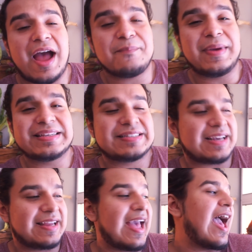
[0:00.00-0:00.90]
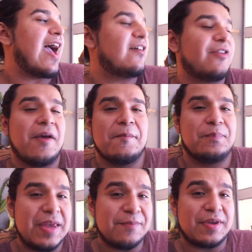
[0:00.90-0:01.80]
I basically have
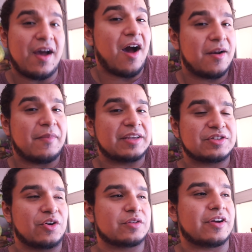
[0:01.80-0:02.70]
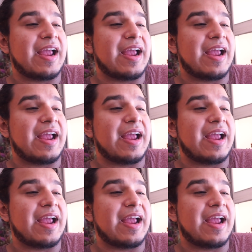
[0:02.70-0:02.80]
BB on my shoulder,